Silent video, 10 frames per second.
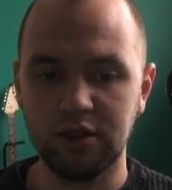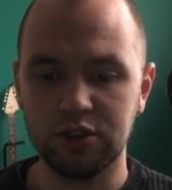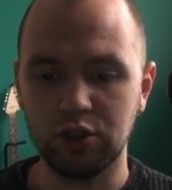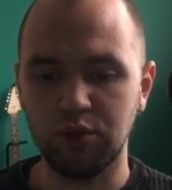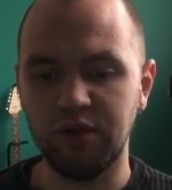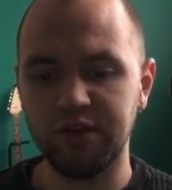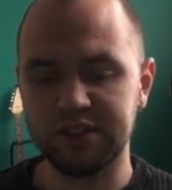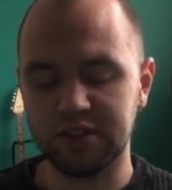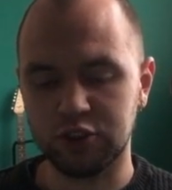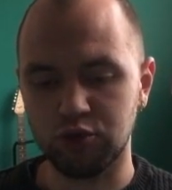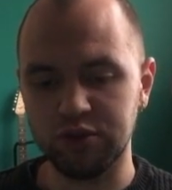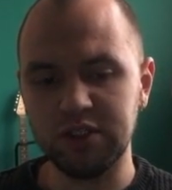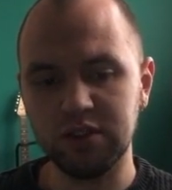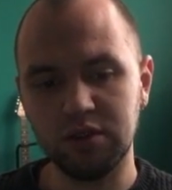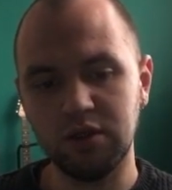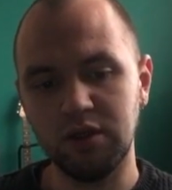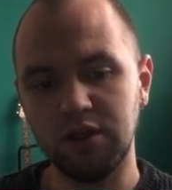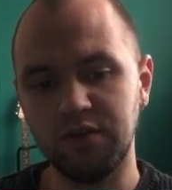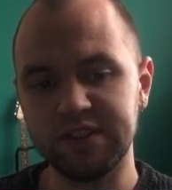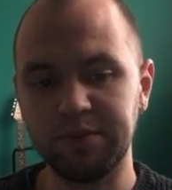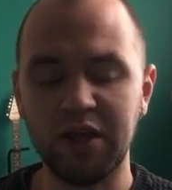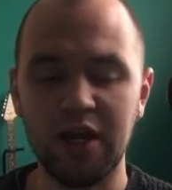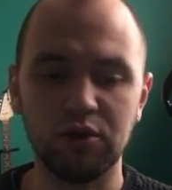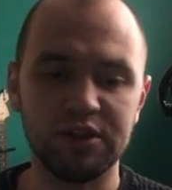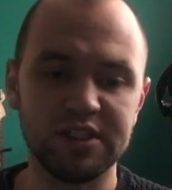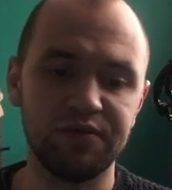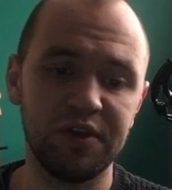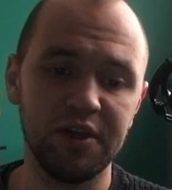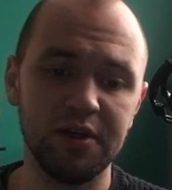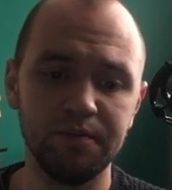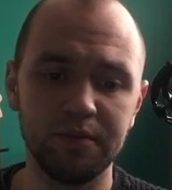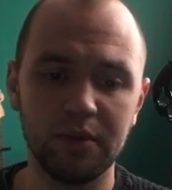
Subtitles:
So if it's extruded, if it's applied on the sphere,